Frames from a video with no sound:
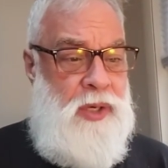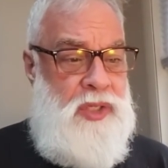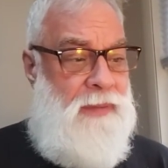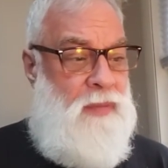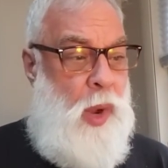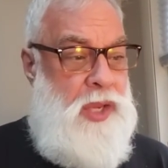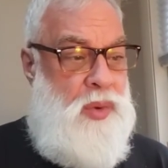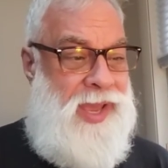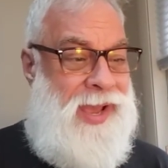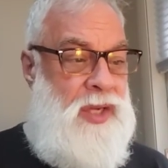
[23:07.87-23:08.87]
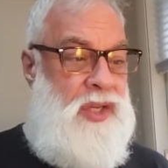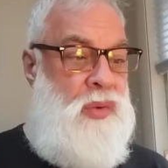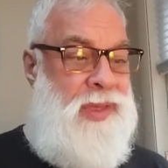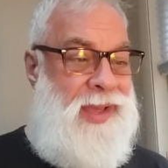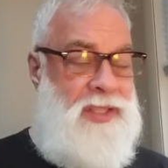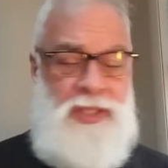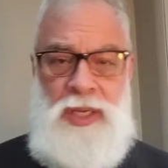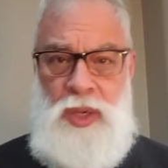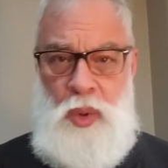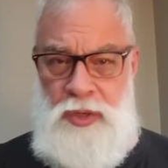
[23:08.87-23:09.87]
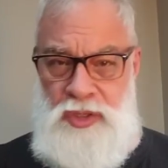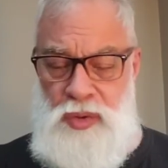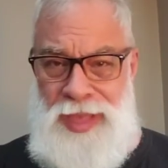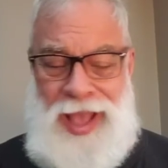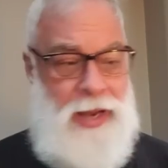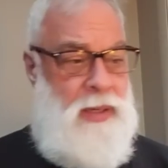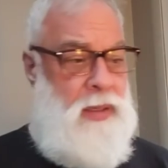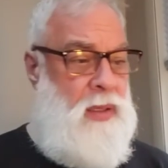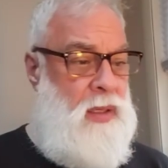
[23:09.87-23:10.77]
yourself why you can't do this or do that.